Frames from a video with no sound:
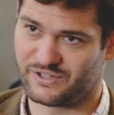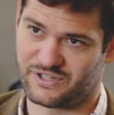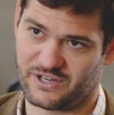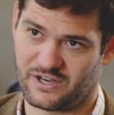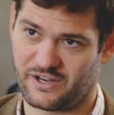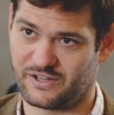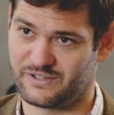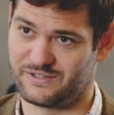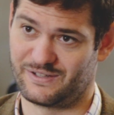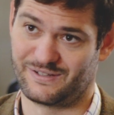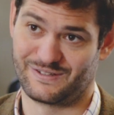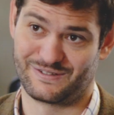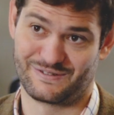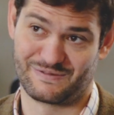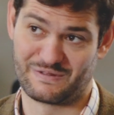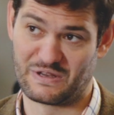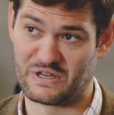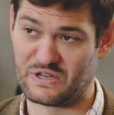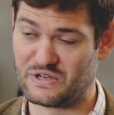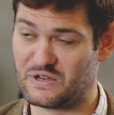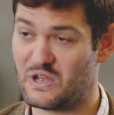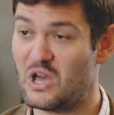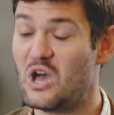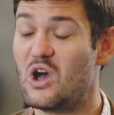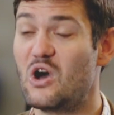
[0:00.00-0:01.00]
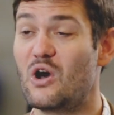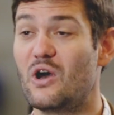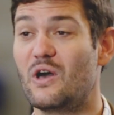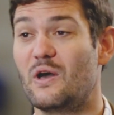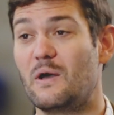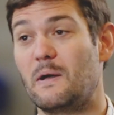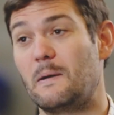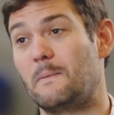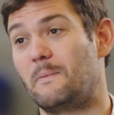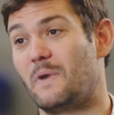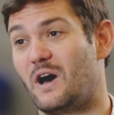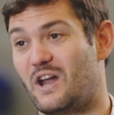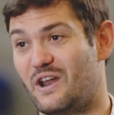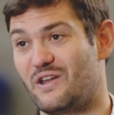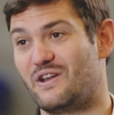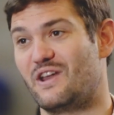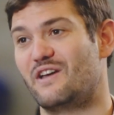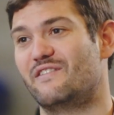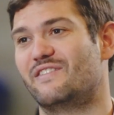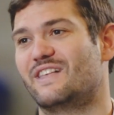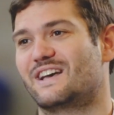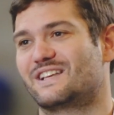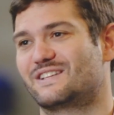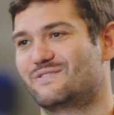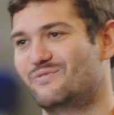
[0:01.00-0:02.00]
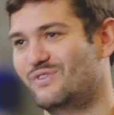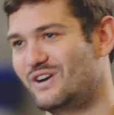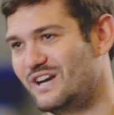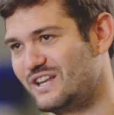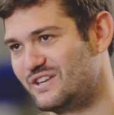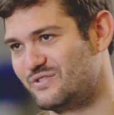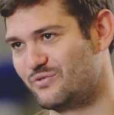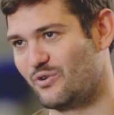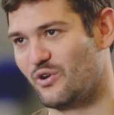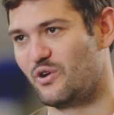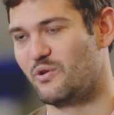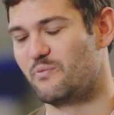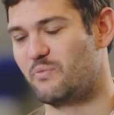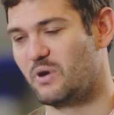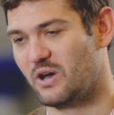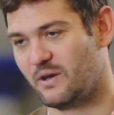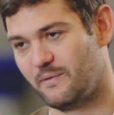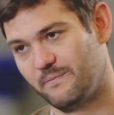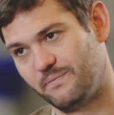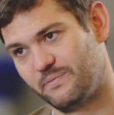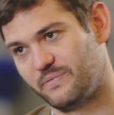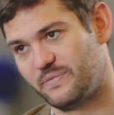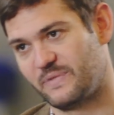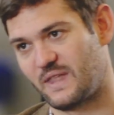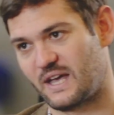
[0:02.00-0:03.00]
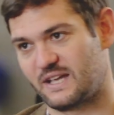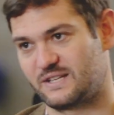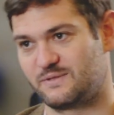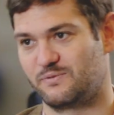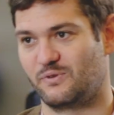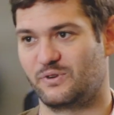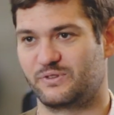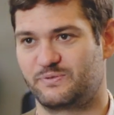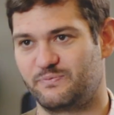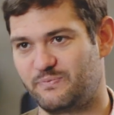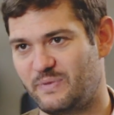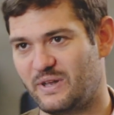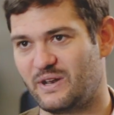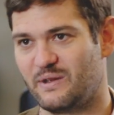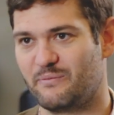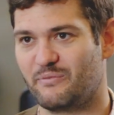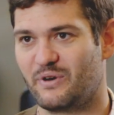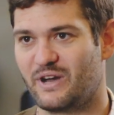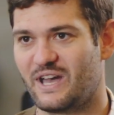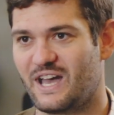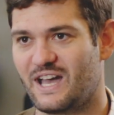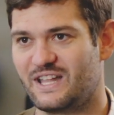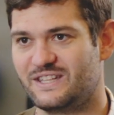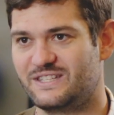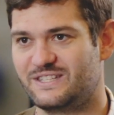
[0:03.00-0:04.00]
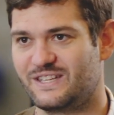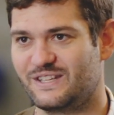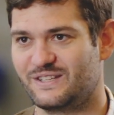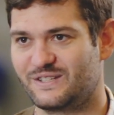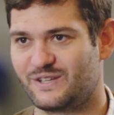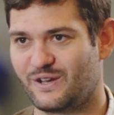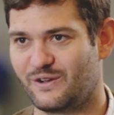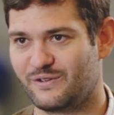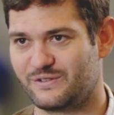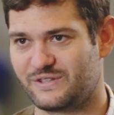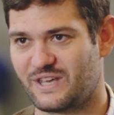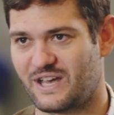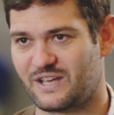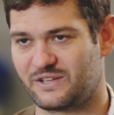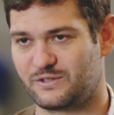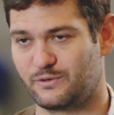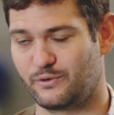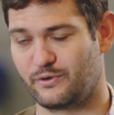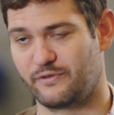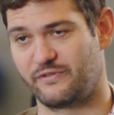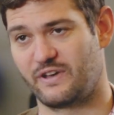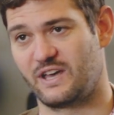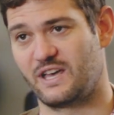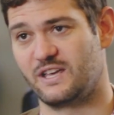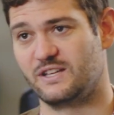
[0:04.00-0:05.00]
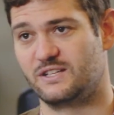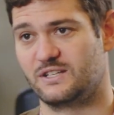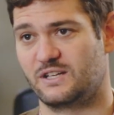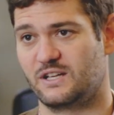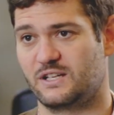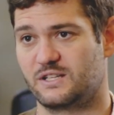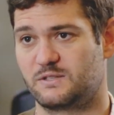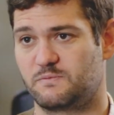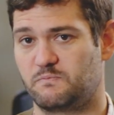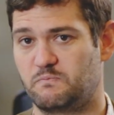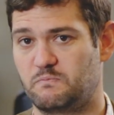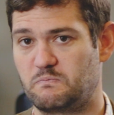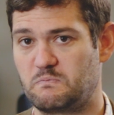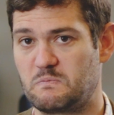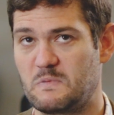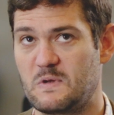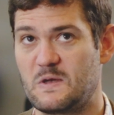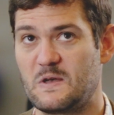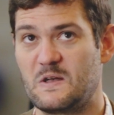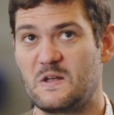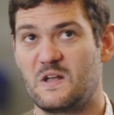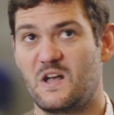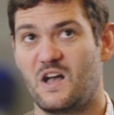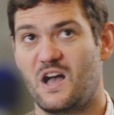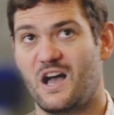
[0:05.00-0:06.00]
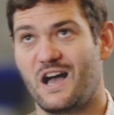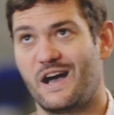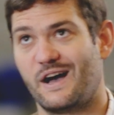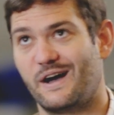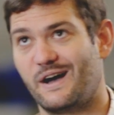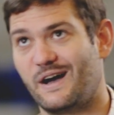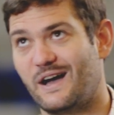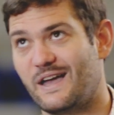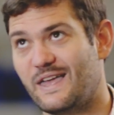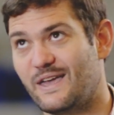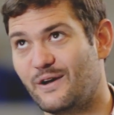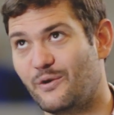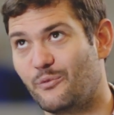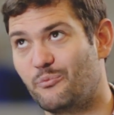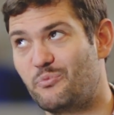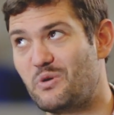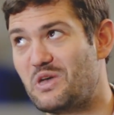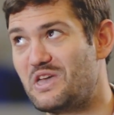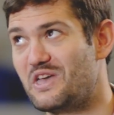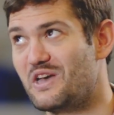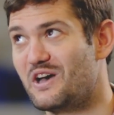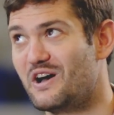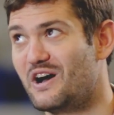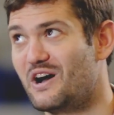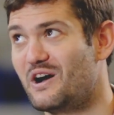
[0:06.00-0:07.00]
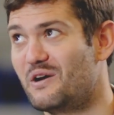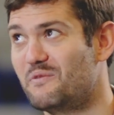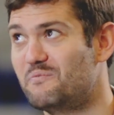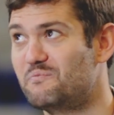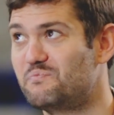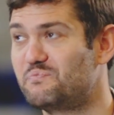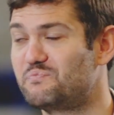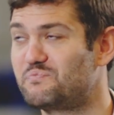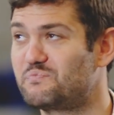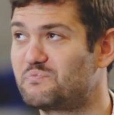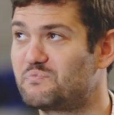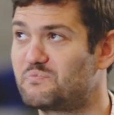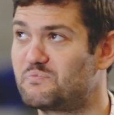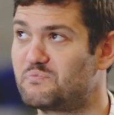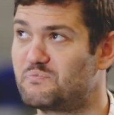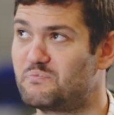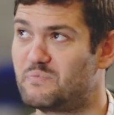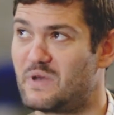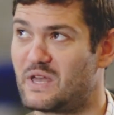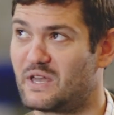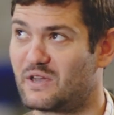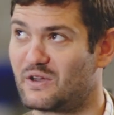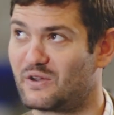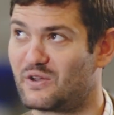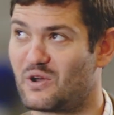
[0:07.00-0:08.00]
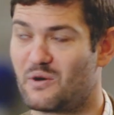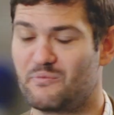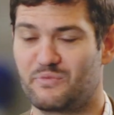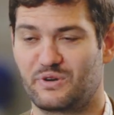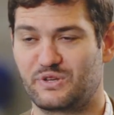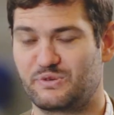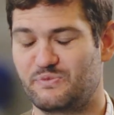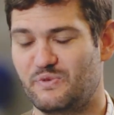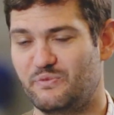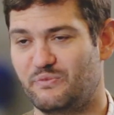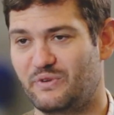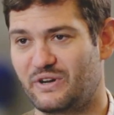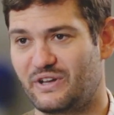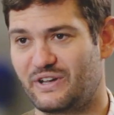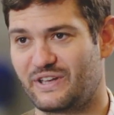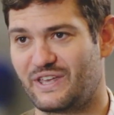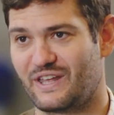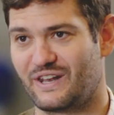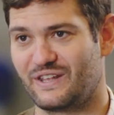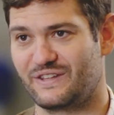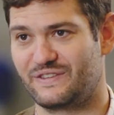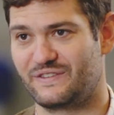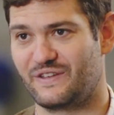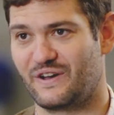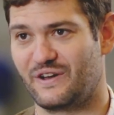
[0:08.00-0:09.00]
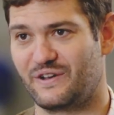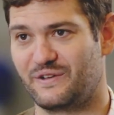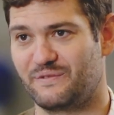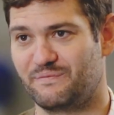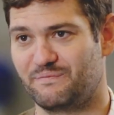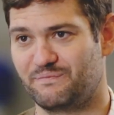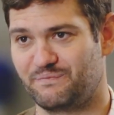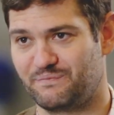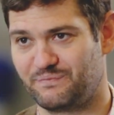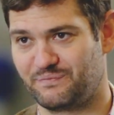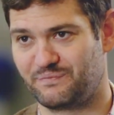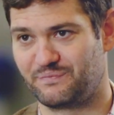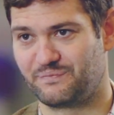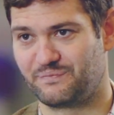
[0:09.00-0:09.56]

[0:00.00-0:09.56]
you're chartered. And I don't know if that's really true, but that's what's been in my head since I was that sort of age, and it'll be a big accomplishment when I get it done.